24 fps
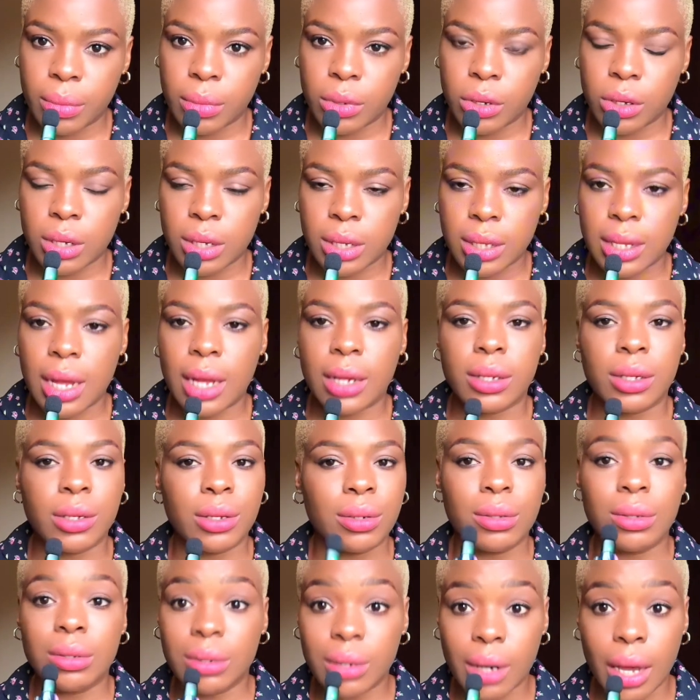You understand? The
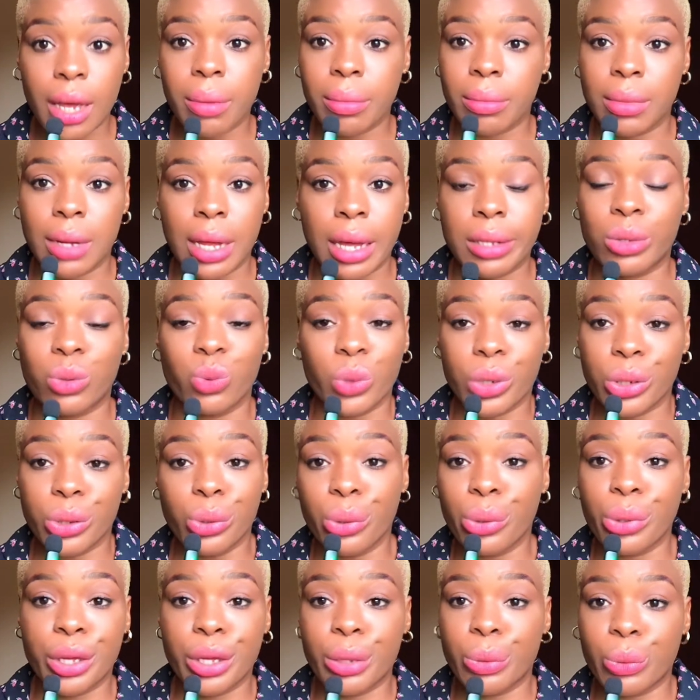name that we
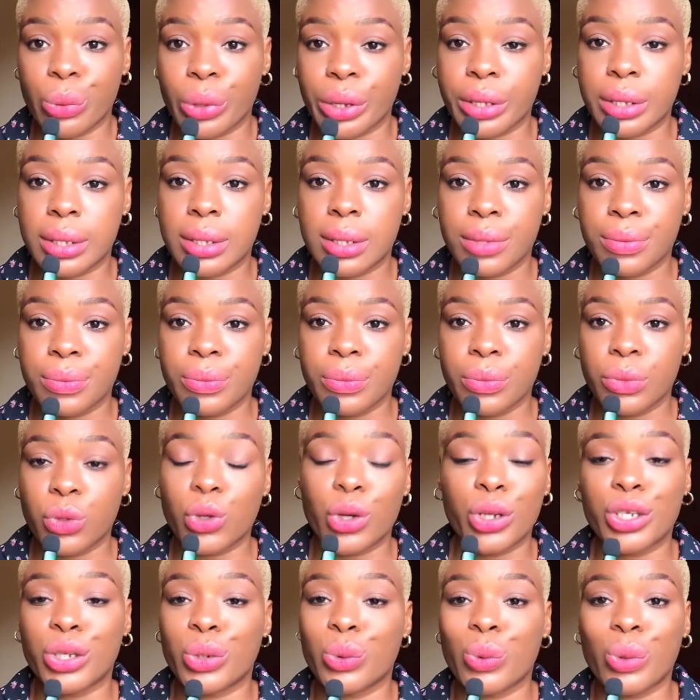know him with,
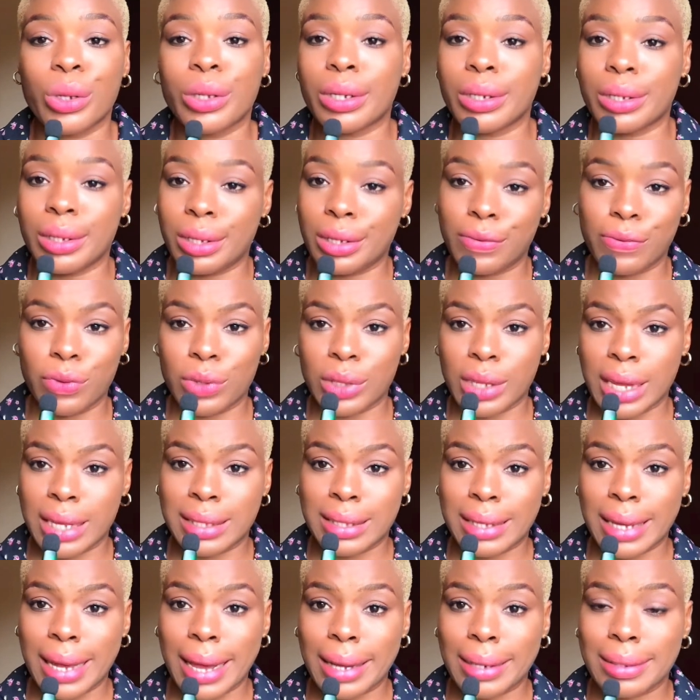not the one in his
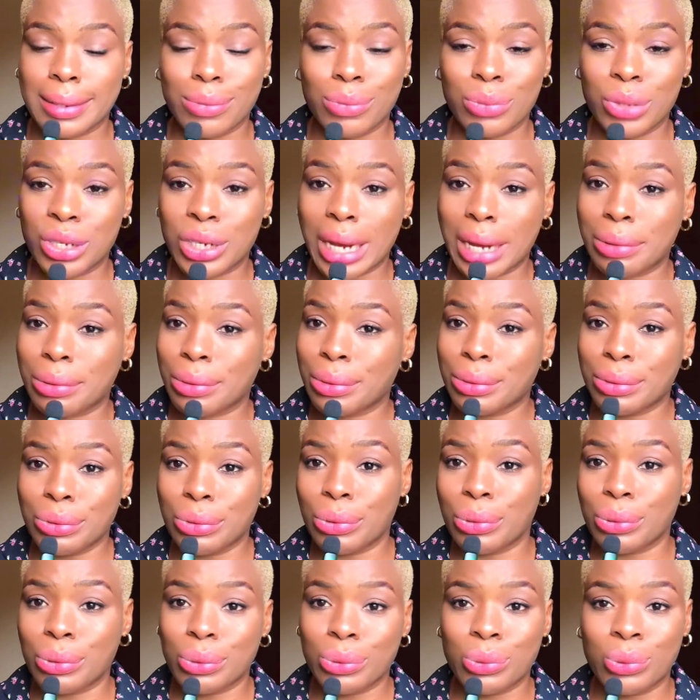voter's card, which I don't
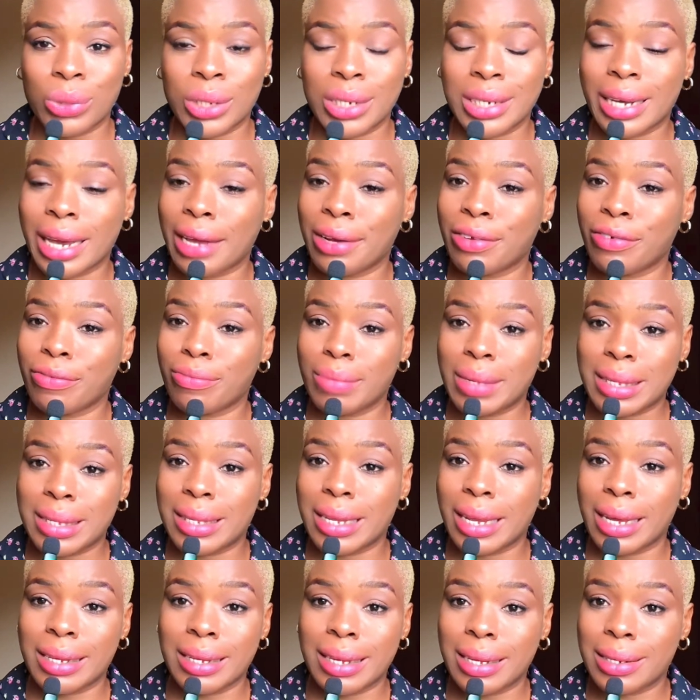know which kind of
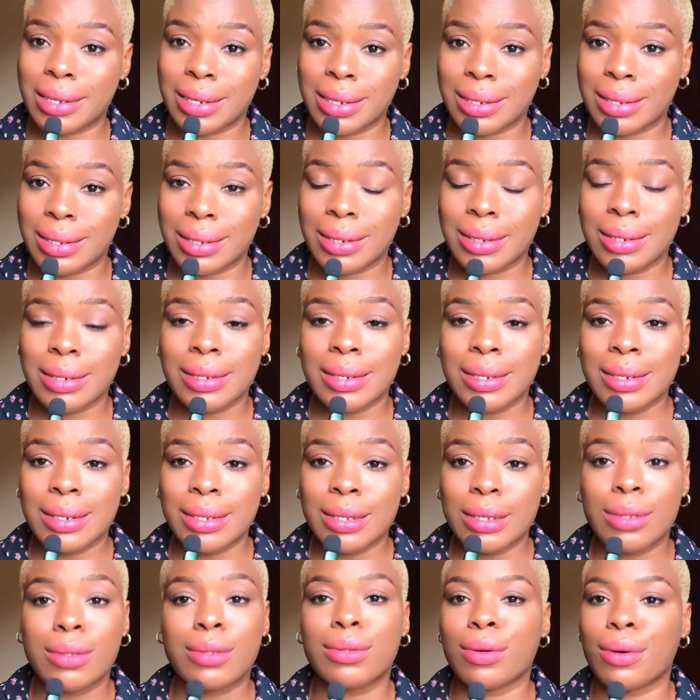mistake they did.
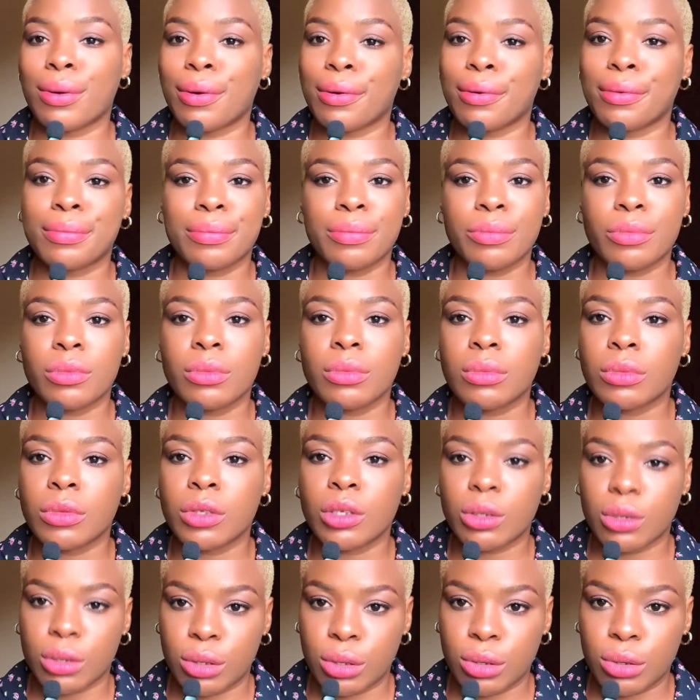So
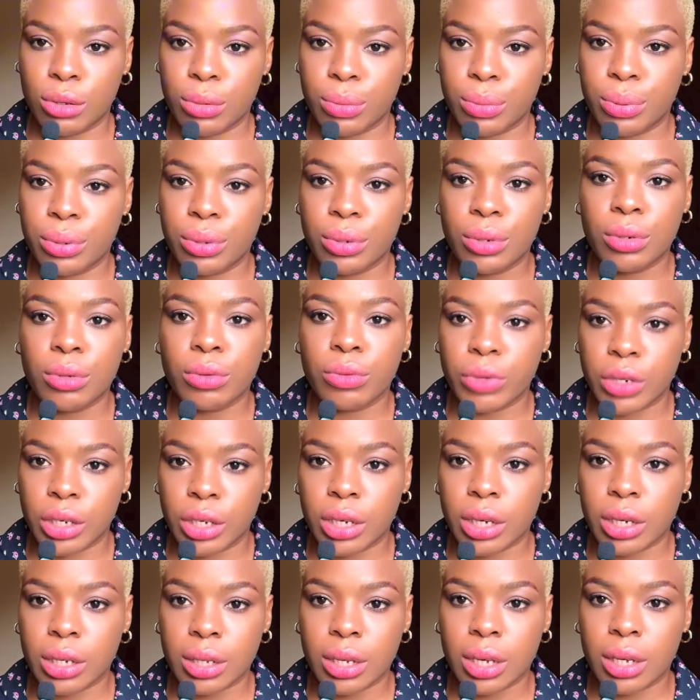YouTube
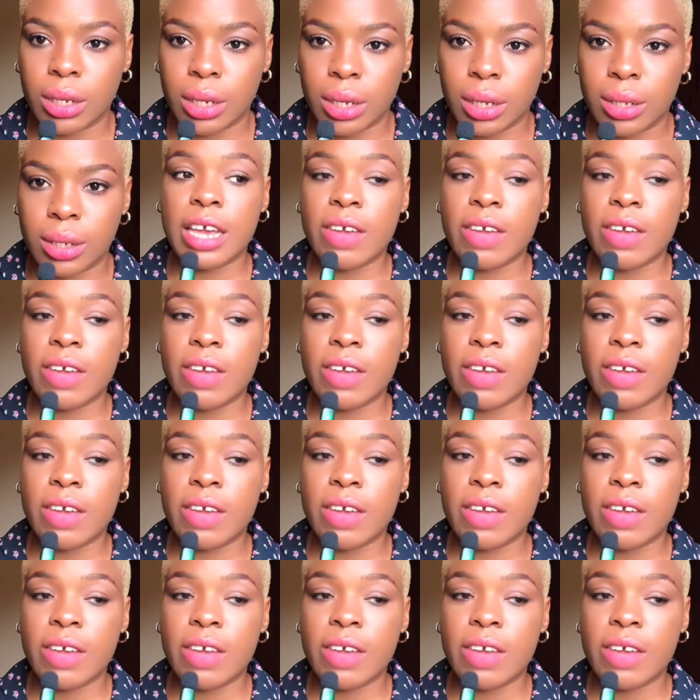rejected it.